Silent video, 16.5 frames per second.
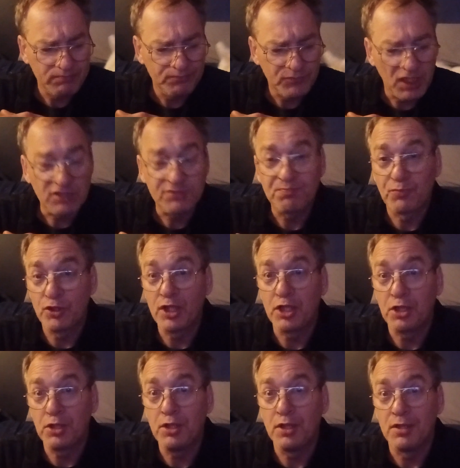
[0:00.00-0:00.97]
That's pretty
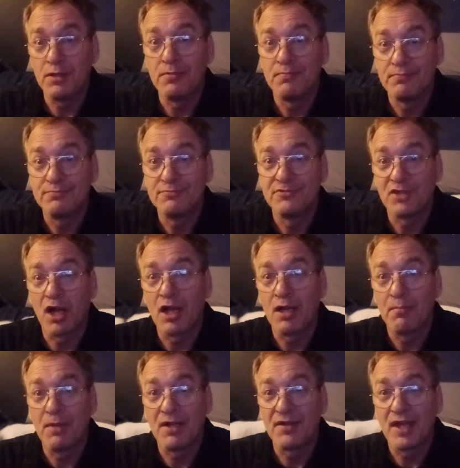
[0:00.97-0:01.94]
good. Sorry
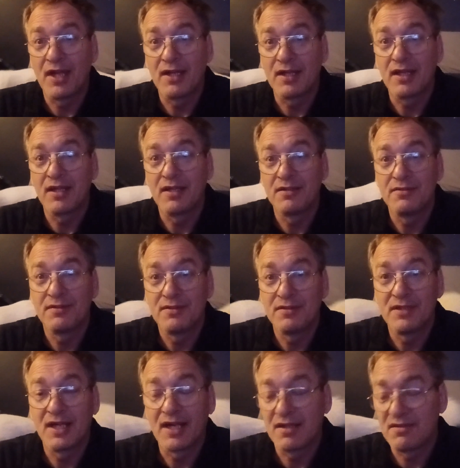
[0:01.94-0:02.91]
about that again,
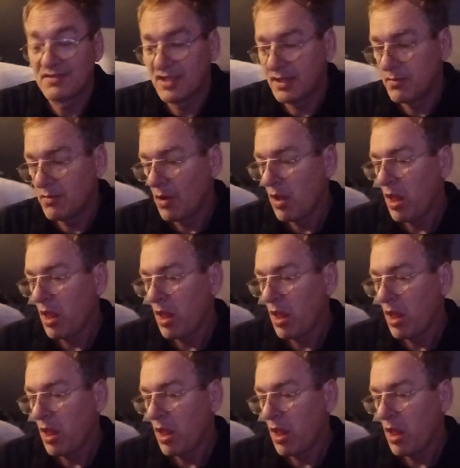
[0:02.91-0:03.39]
like I said.